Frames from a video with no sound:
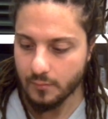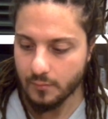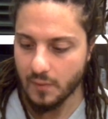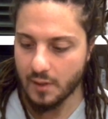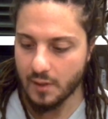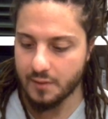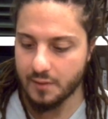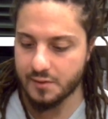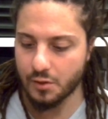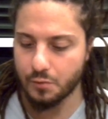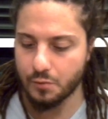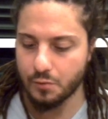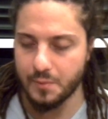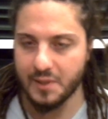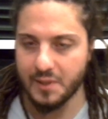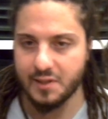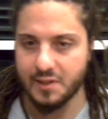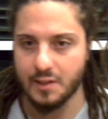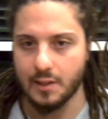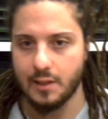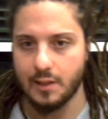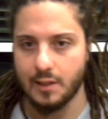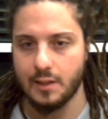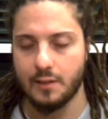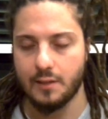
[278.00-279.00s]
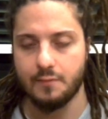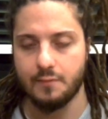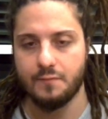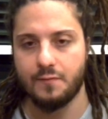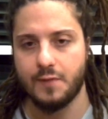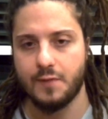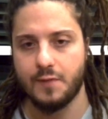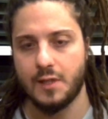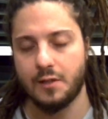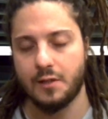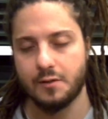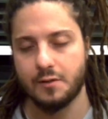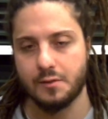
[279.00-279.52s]
so basically
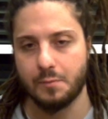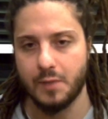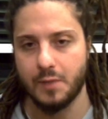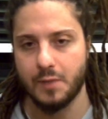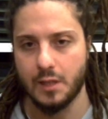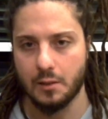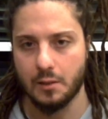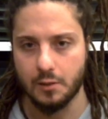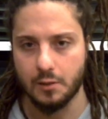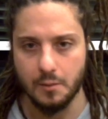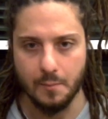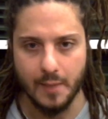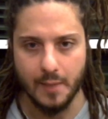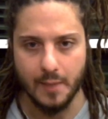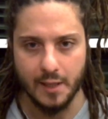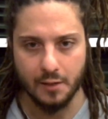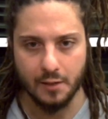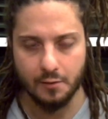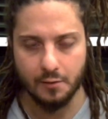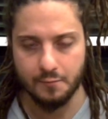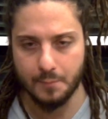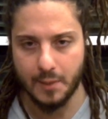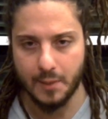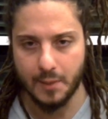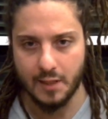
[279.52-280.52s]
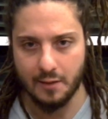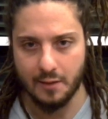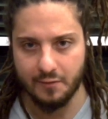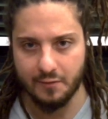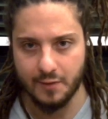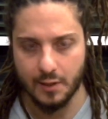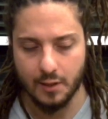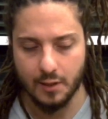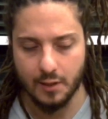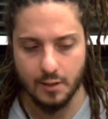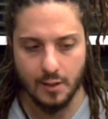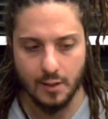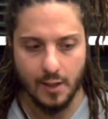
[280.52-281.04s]
Venus, being the minor
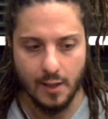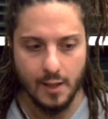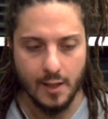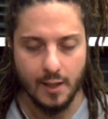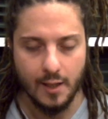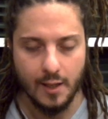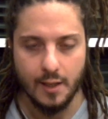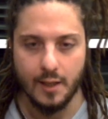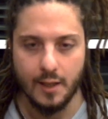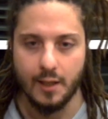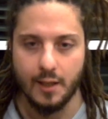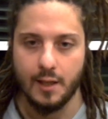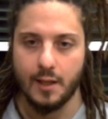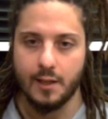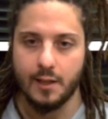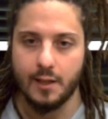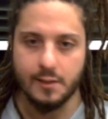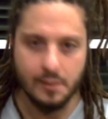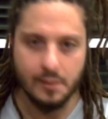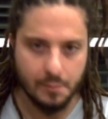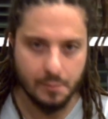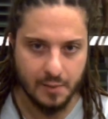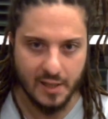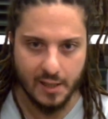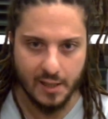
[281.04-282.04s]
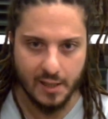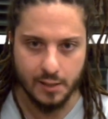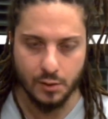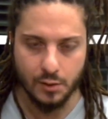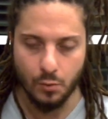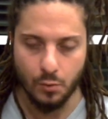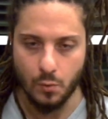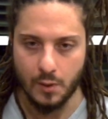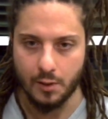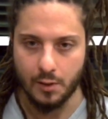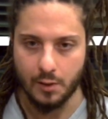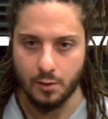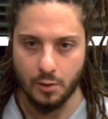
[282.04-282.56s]
benefic, is the planet you
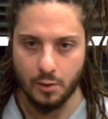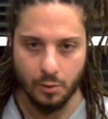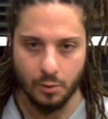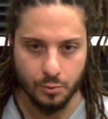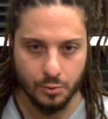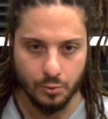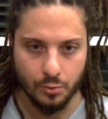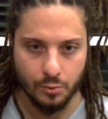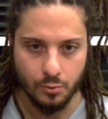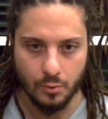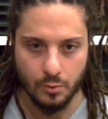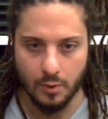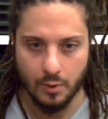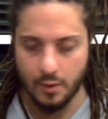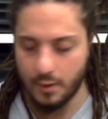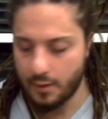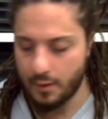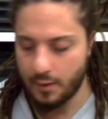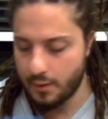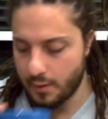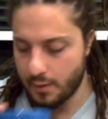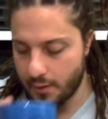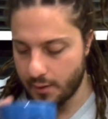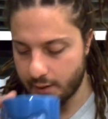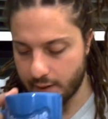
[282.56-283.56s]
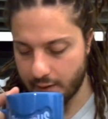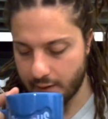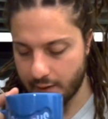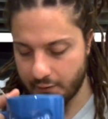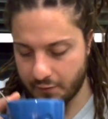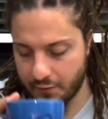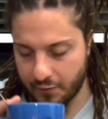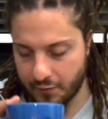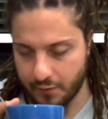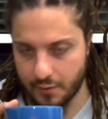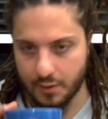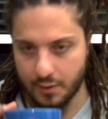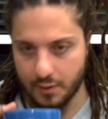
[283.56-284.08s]
want to go to
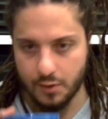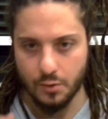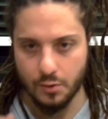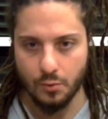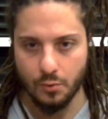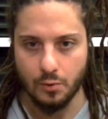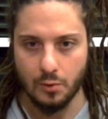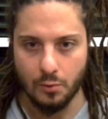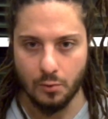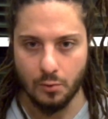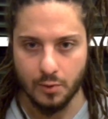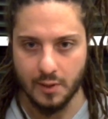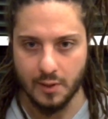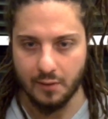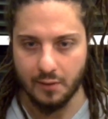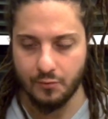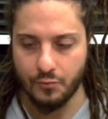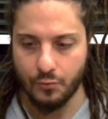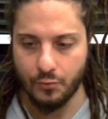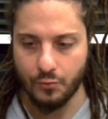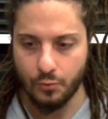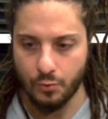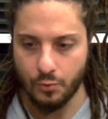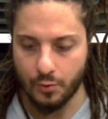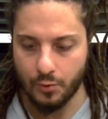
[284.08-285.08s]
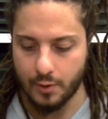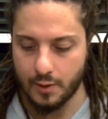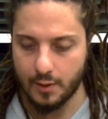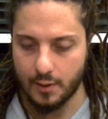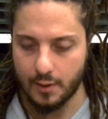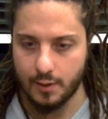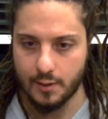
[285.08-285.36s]
if you're looking for